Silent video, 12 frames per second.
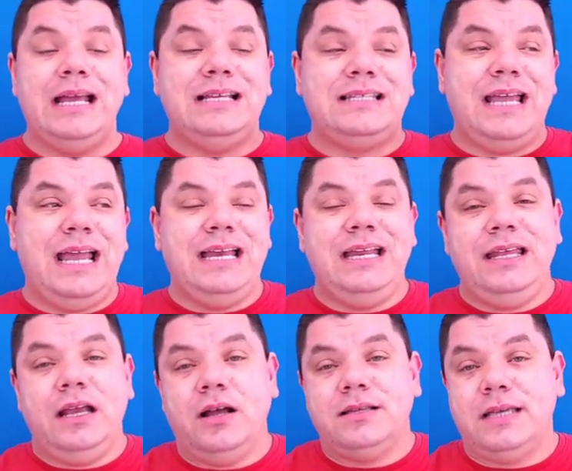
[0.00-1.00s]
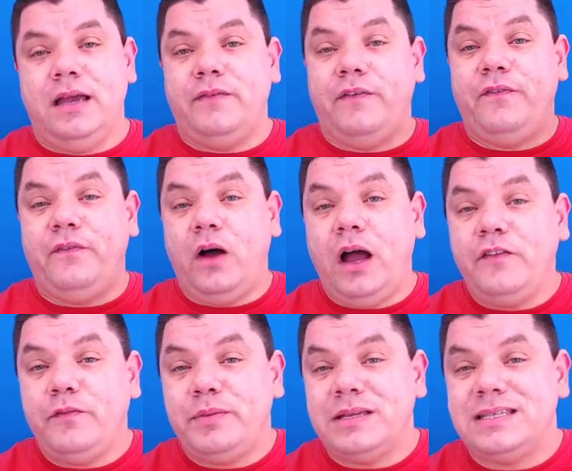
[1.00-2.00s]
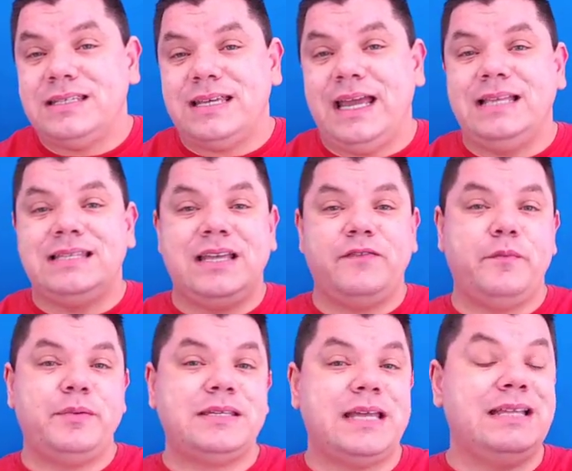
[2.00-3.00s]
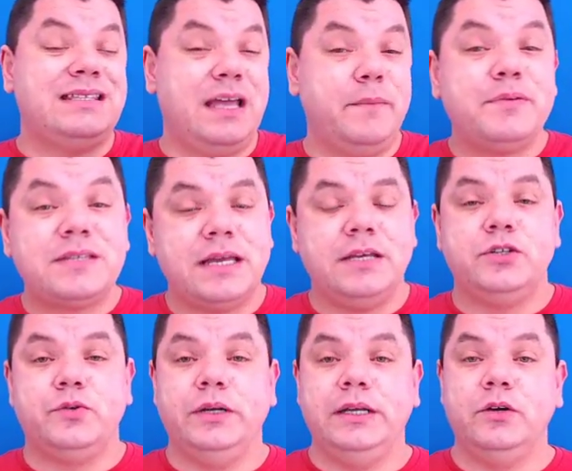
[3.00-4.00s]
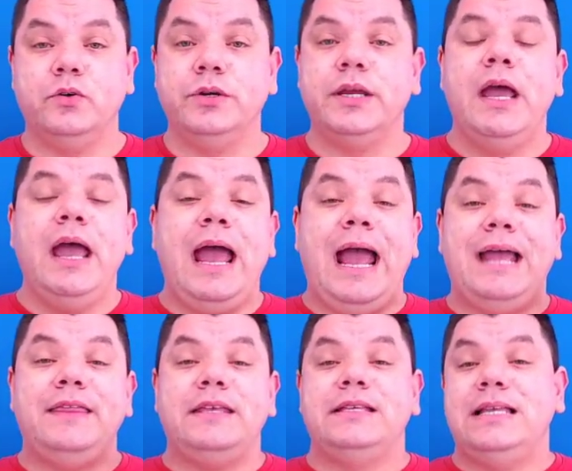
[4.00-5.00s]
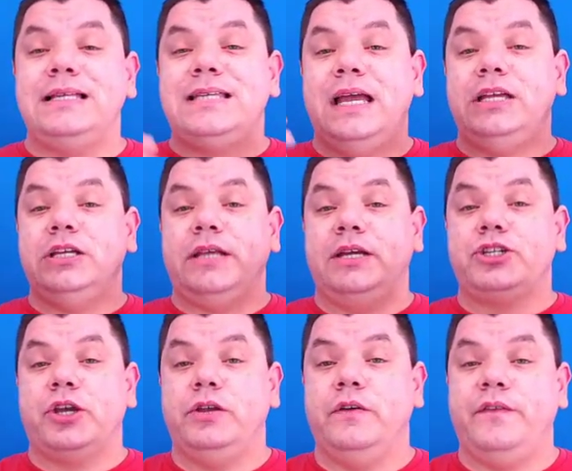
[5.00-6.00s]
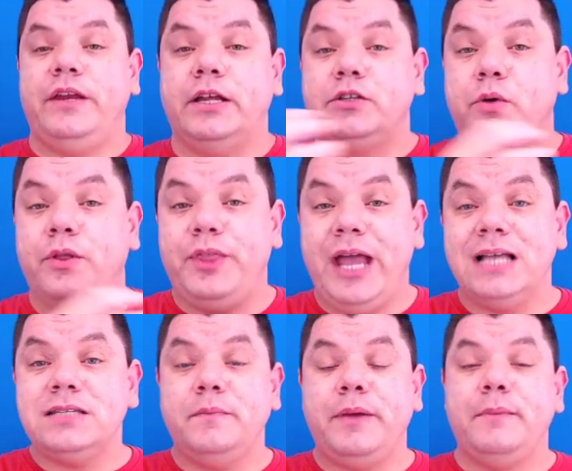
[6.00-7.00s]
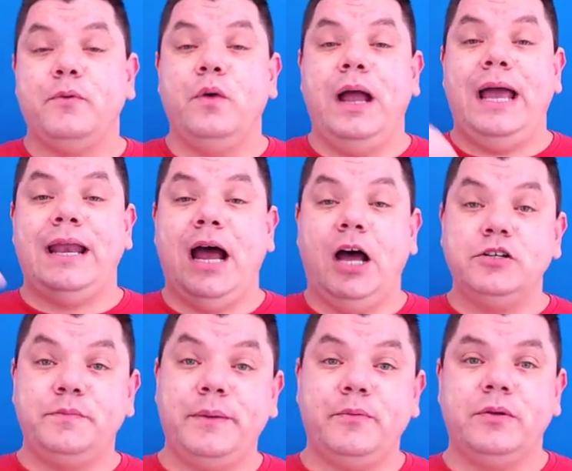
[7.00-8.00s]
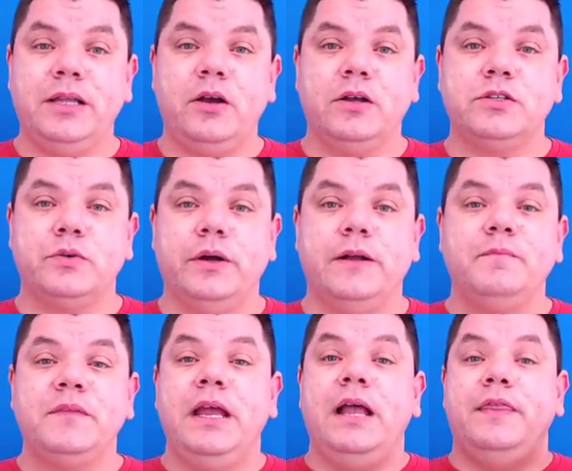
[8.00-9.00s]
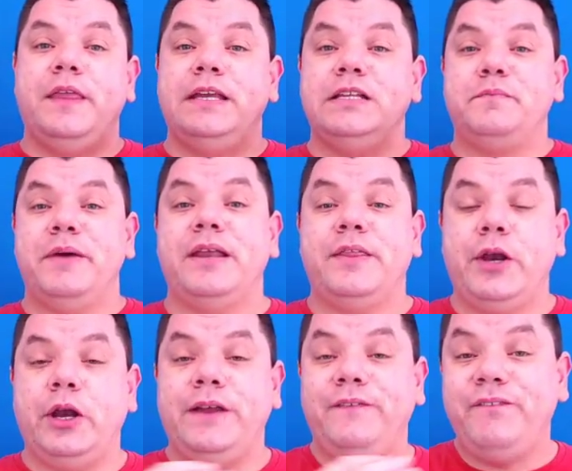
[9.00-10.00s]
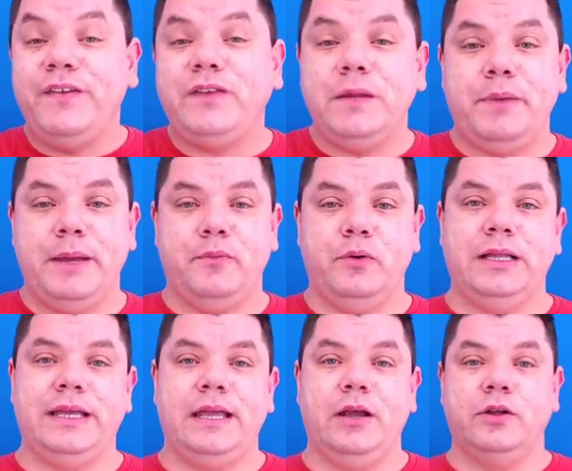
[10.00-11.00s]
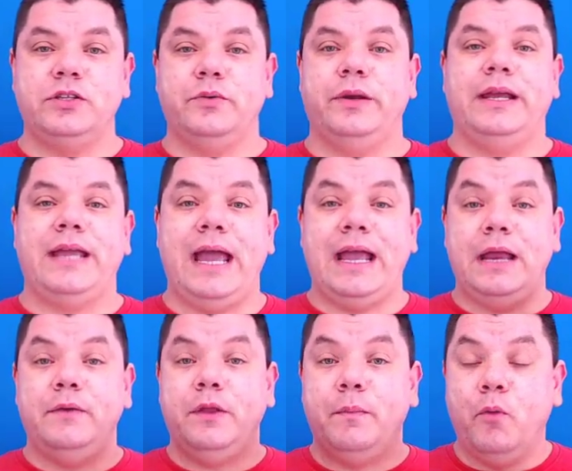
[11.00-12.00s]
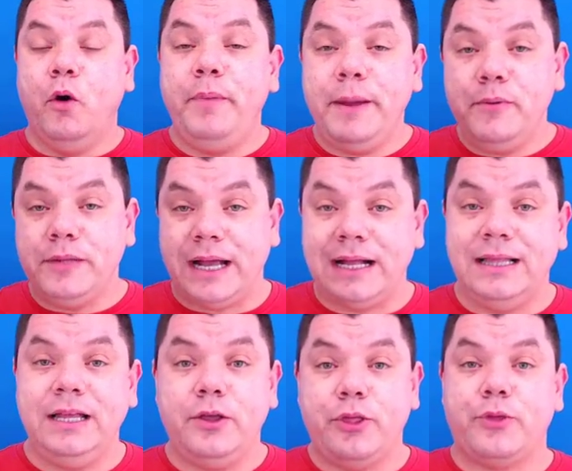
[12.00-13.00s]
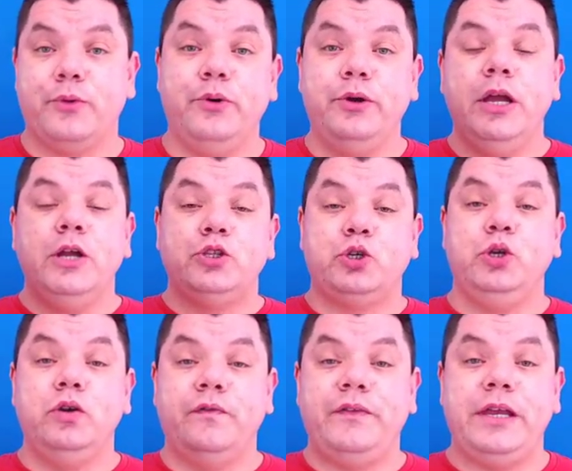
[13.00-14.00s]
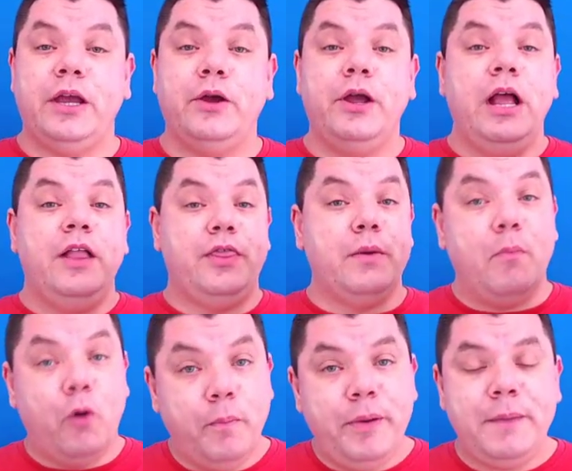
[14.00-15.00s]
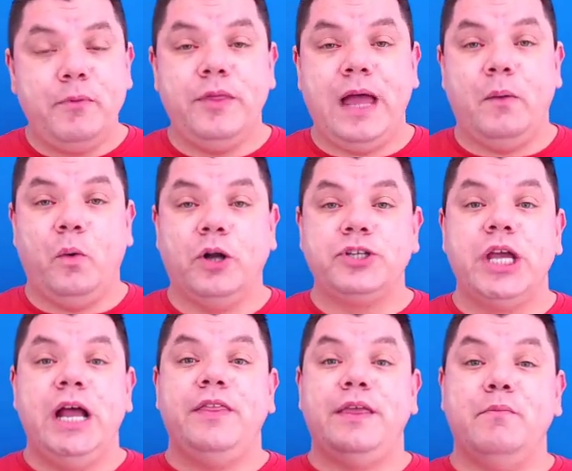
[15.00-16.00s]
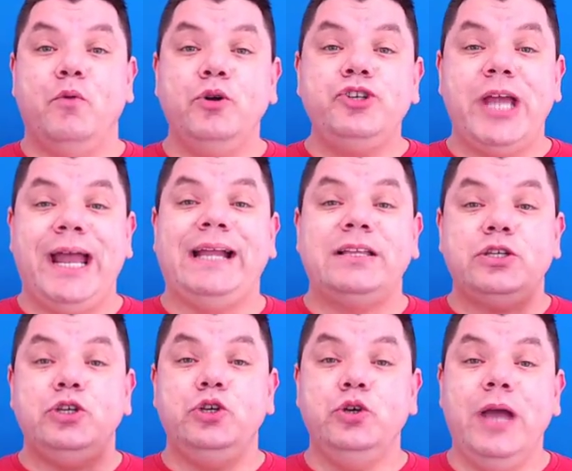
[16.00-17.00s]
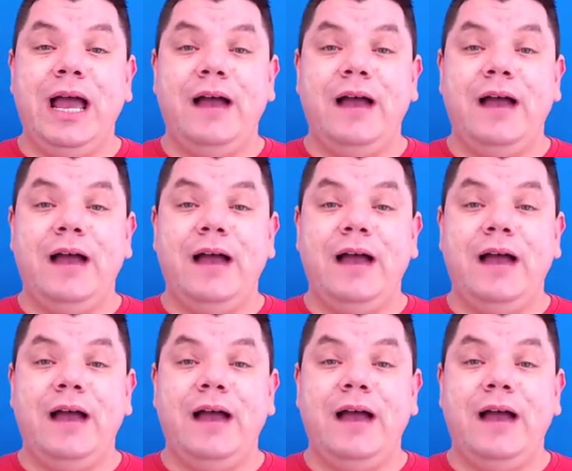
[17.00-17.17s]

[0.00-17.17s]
is anything I'd say over 5%, 7%, 10% is really good. And let's say they show your video to 1,000 people and 100 people click onto it, then it's better than only 50 people clicking onto it, okay? And the more people that click through to your video, the more people that watch, the more chance you